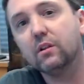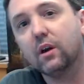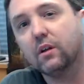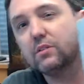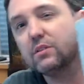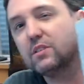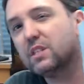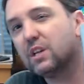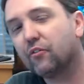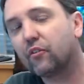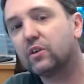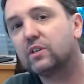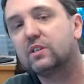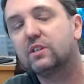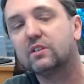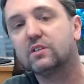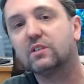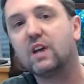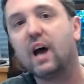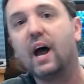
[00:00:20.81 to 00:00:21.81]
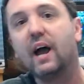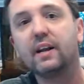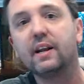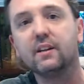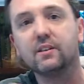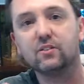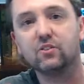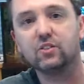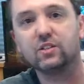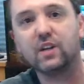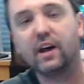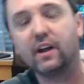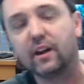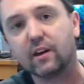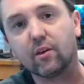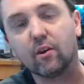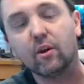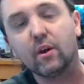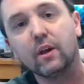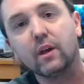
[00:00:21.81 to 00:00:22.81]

a, different design aesthetic